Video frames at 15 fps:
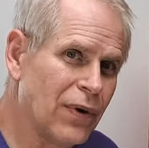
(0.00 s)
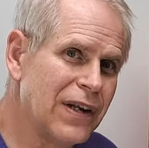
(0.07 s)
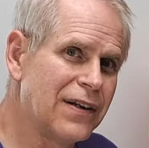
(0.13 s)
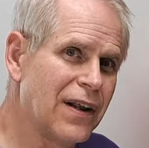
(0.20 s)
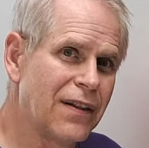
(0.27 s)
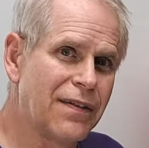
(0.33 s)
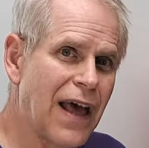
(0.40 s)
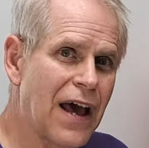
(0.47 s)
We
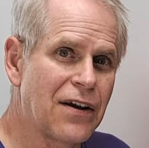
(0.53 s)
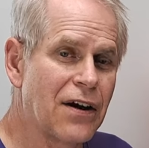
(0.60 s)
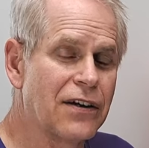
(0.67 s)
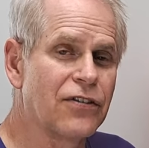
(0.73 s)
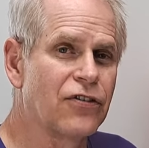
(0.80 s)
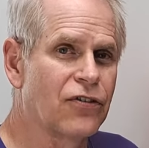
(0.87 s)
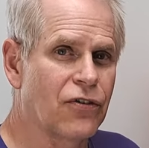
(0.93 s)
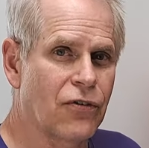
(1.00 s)
did that
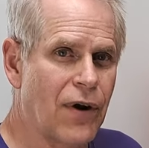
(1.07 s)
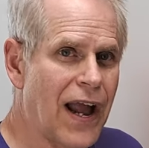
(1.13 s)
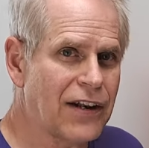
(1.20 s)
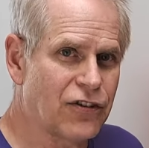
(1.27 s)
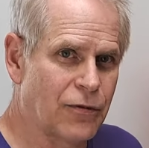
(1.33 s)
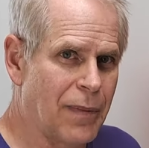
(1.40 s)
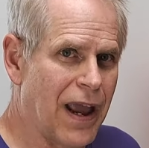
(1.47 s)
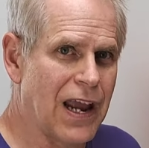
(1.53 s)
on a
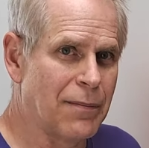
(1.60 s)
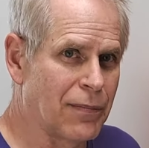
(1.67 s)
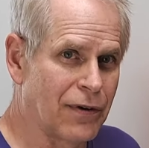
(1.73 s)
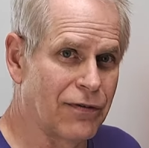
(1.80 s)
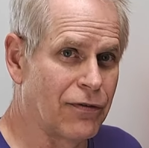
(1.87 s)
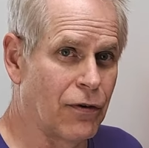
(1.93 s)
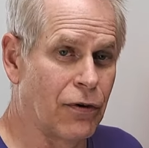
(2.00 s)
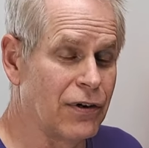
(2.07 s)
scratch
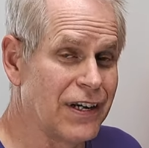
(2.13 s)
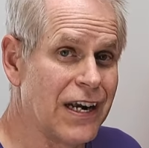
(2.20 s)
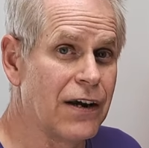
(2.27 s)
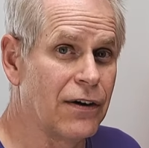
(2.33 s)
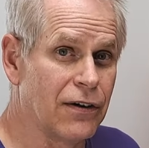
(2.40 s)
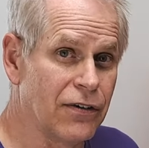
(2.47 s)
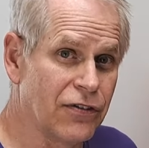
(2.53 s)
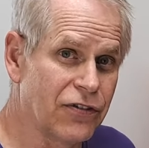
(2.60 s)
paper for
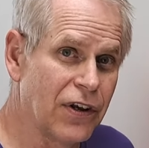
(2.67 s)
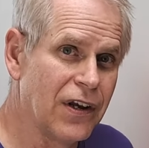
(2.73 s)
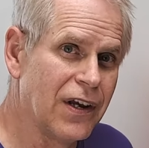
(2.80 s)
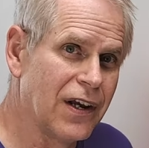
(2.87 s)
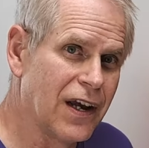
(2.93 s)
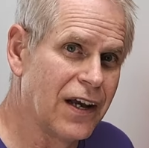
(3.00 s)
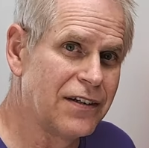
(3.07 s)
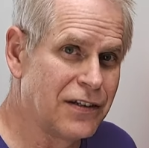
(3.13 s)
years
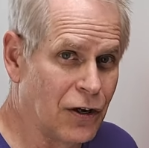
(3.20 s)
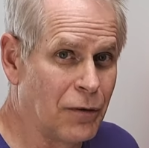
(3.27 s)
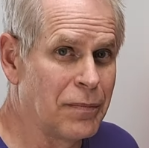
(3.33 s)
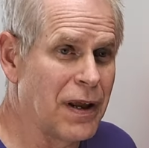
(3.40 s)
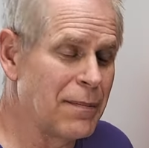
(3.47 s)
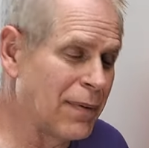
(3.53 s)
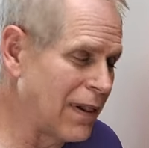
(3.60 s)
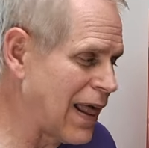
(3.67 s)
until
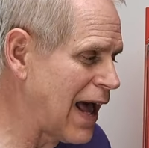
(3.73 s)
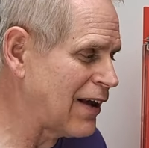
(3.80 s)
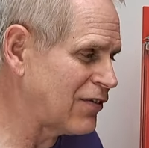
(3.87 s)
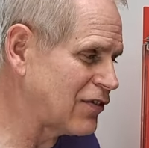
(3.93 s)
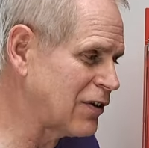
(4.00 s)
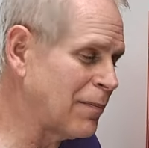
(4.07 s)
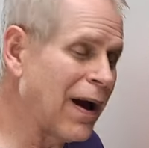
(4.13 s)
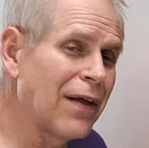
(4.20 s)
people
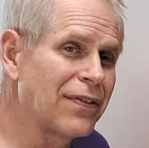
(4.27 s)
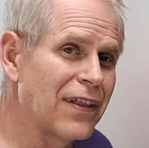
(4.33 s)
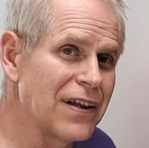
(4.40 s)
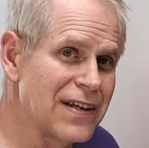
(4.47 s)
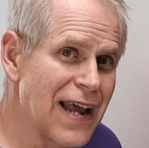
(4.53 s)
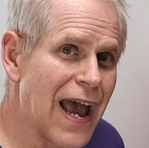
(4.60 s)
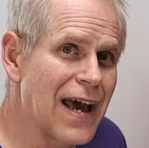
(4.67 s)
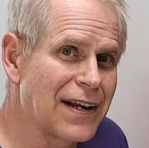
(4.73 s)
asked about the
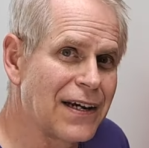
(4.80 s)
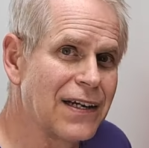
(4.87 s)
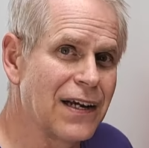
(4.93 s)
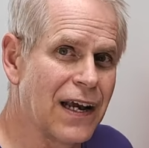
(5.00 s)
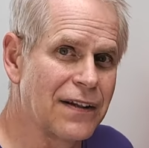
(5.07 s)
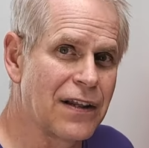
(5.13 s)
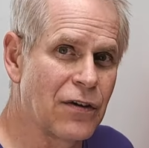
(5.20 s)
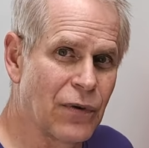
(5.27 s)
data,
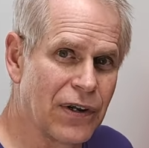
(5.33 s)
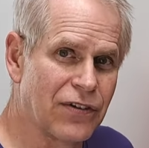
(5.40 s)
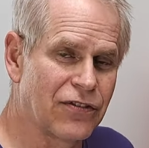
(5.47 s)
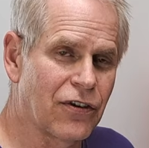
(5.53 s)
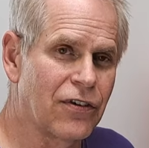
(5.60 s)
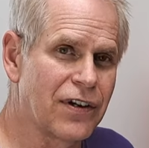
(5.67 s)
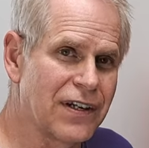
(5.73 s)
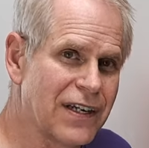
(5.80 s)
and then we
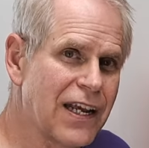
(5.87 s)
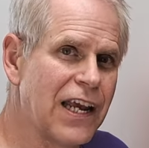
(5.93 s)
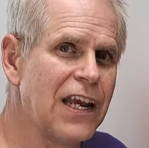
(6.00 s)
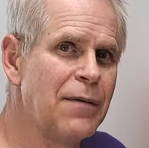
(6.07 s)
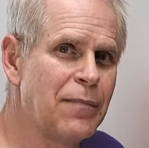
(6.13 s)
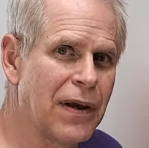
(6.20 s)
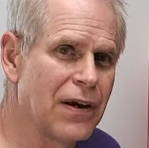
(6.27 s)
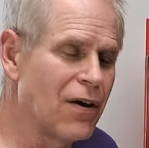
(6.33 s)
started
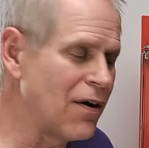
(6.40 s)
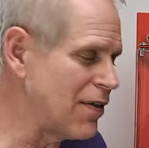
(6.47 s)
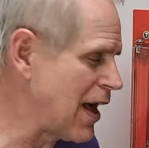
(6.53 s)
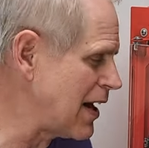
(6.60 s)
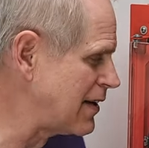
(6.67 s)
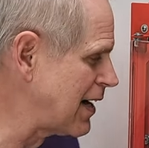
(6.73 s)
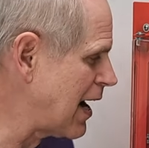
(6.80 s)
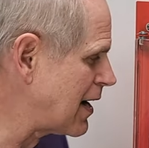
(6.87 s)
keeping all
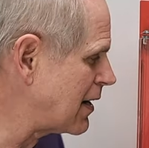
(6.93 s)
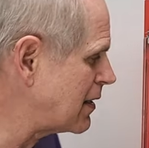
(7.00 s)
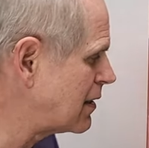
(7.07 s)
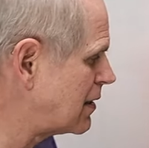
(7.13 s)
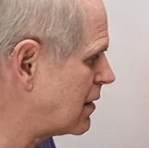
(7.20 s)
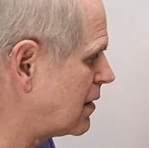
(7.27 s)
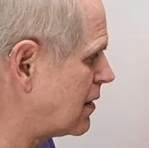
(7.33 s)
that data.